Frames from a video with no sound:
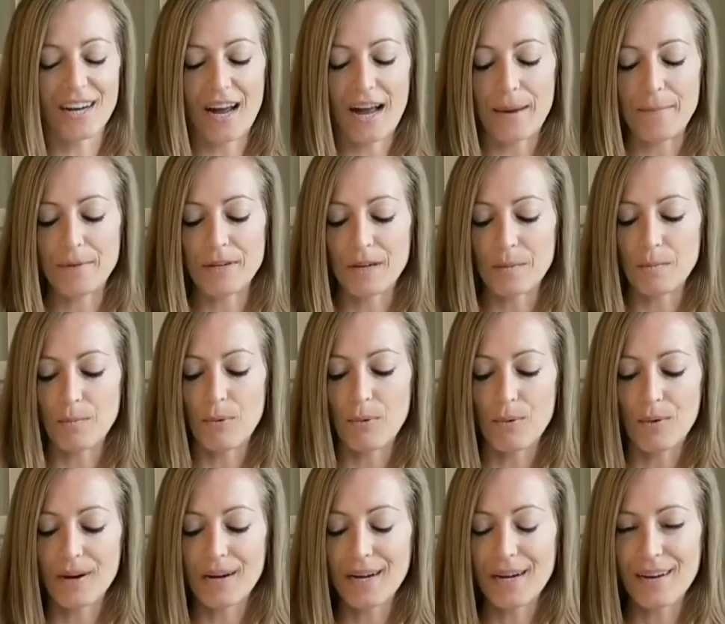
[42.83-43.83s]
I'm going to
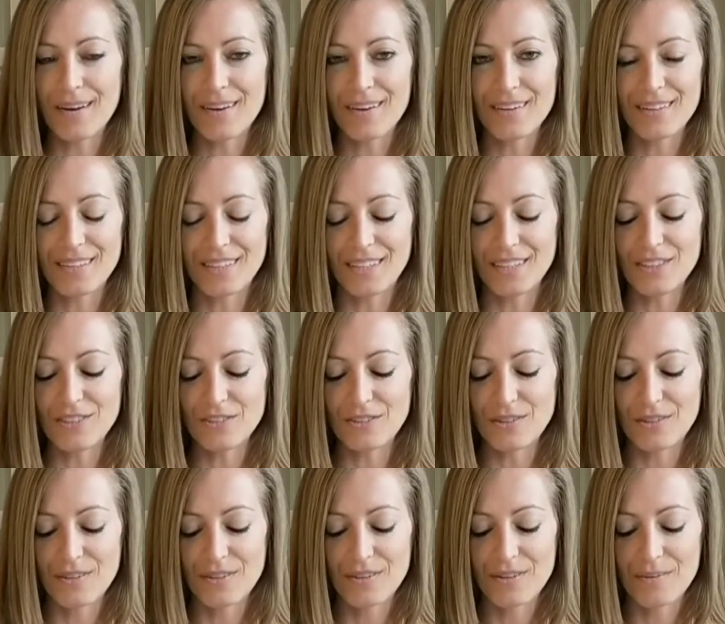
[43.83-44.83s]
pour it on each
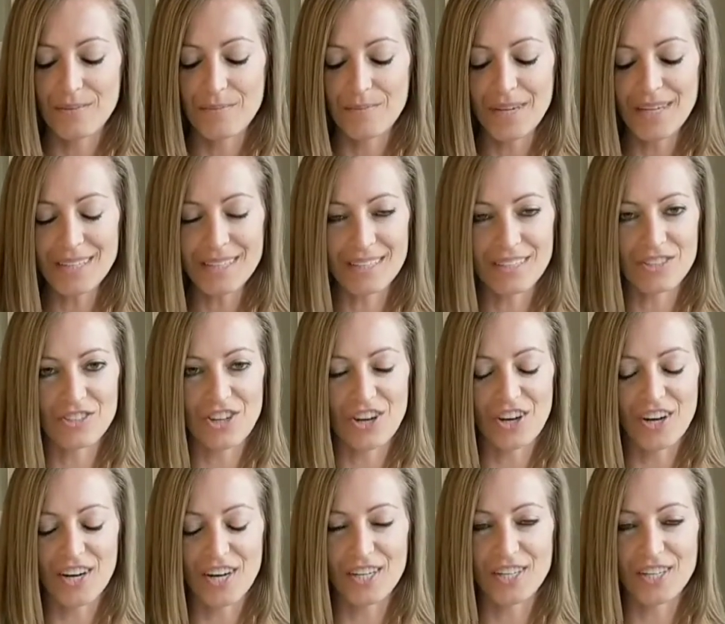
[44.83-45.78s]
mason jar,